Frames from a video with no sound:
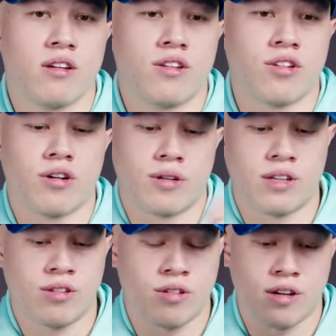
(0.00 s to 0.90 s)
So
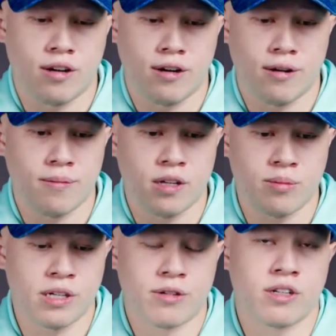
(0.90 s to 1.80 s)
it'll
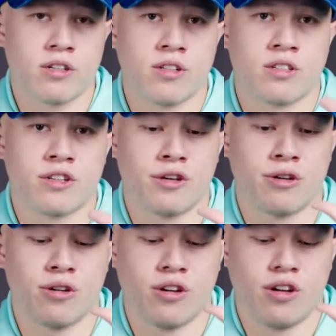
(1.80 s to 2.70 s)
be critical to see